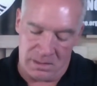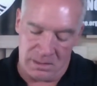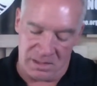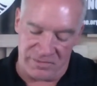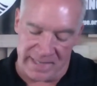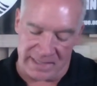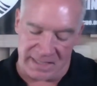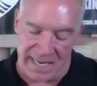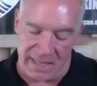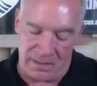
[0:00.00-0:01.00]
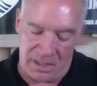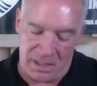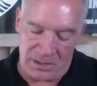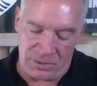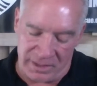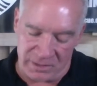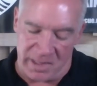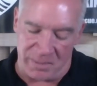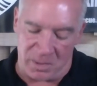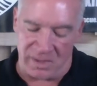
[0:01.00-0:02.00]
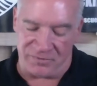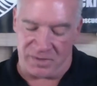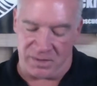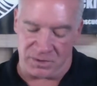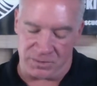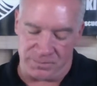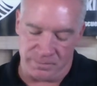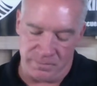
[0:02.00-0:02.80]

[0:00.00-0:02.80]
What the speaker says: Enough about that. So here's my point, folks.